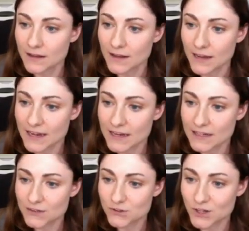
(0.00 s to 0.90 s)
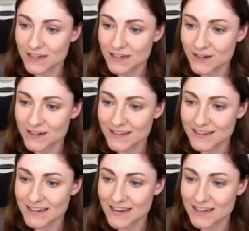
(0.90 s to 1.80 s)
Hey, Jilly or
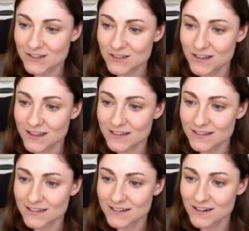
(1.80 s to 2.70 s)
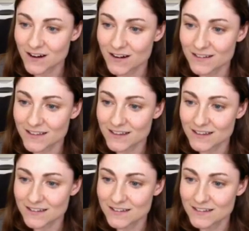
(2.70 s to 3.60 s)
Gilly, Angela,
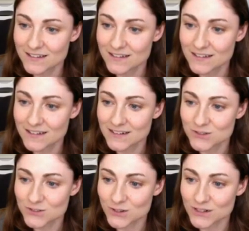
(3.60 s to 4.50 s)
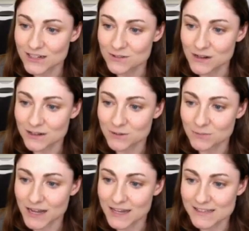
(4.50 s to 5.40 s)
Carla, Judy, welcome
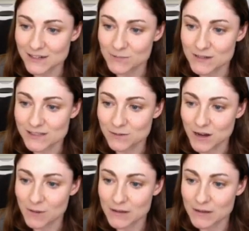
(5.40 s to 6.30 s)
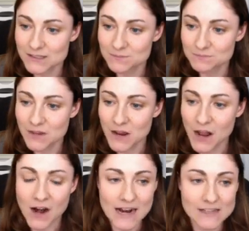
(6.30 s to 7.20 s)
guys. I know I missed some comments.
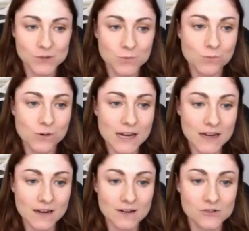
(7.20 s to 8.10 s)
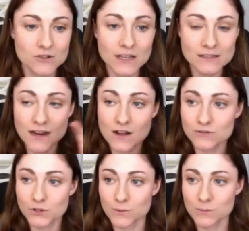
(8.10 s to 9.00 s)
All right, so we just now
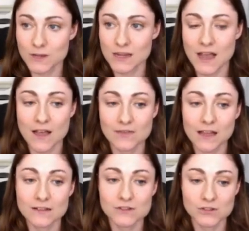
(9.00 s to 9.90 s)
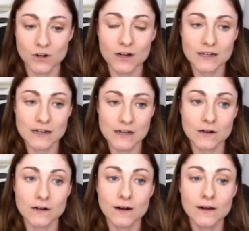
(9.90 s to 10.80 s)
took a peek at that Start
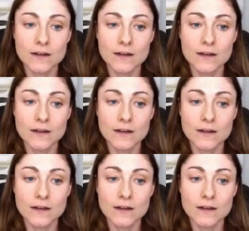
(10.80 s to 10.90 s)
Here